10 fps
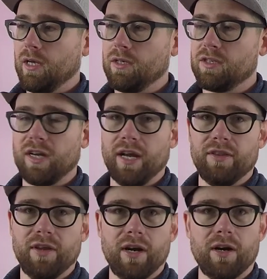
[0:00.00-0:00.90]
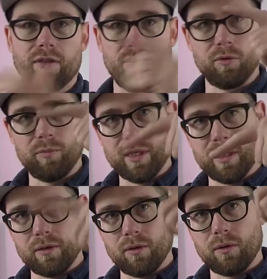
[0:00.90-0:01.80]
inside there will be a
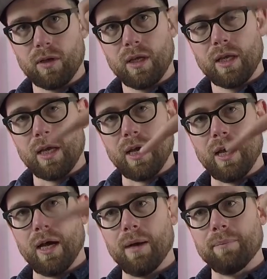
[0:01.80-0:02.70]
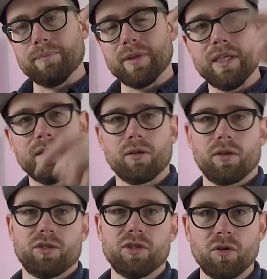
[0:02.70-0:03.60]
little needle
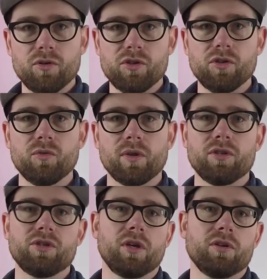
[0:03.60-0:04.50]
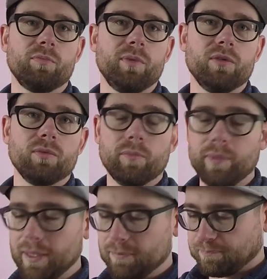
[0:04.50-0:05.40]
that shows you what the shutter speed will
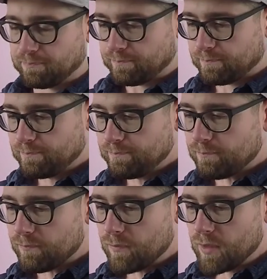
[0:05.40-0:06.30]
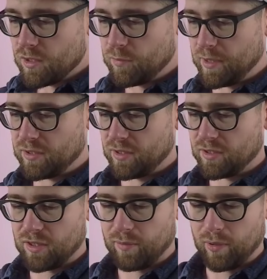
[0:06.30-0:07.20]
be. Speeds
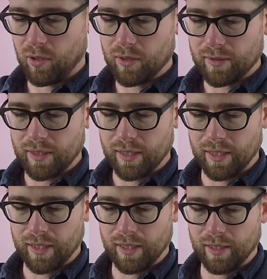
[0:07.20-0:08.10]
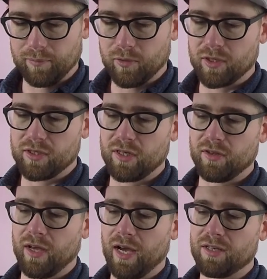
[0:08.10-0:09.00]
things up a lot. You can
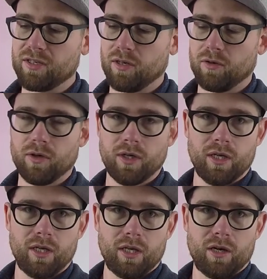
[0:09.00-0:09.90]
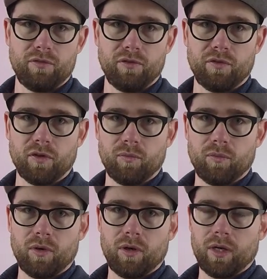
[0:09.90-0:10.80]
set the ISO of your
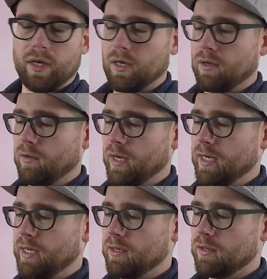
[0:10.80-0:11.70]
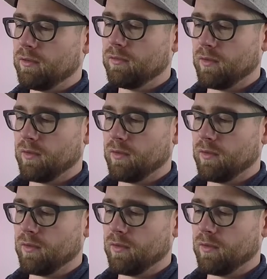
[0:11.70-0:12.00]
film right here.